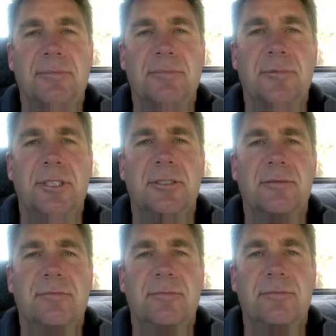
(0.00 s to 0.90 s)

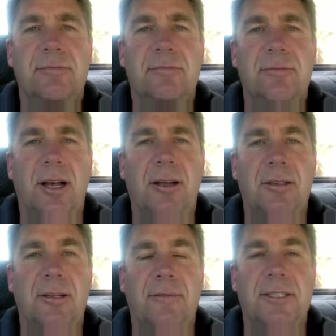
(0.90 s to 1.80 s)
which
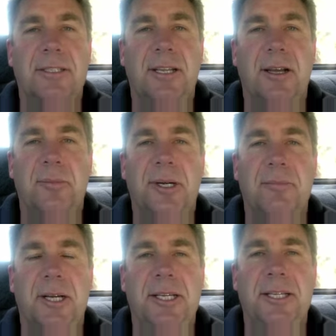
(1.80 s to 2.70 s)
I
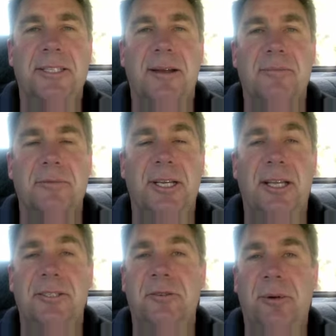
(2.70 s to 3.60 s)
pricked my ears up,
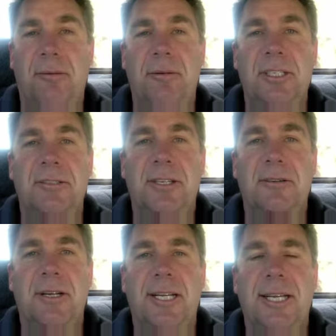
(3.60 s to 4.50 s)
as you're probably
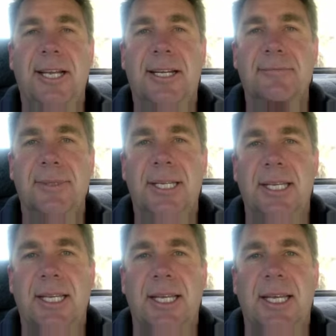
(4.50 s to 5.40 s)
doing right now.
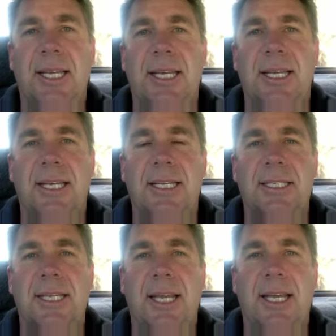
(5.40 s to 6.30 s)

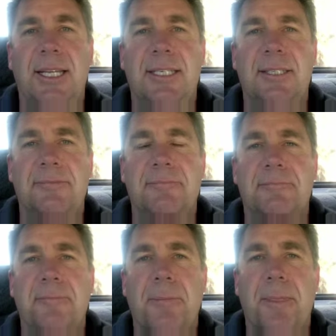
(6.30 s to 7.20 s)
And
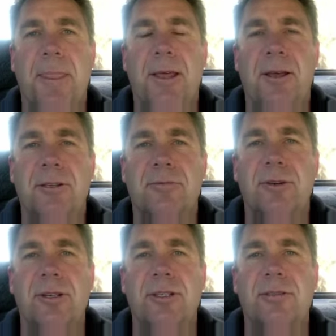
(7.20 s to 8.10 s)
those
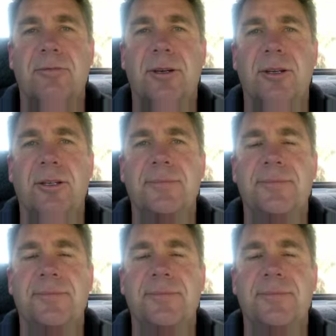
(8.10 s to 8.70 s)
words were,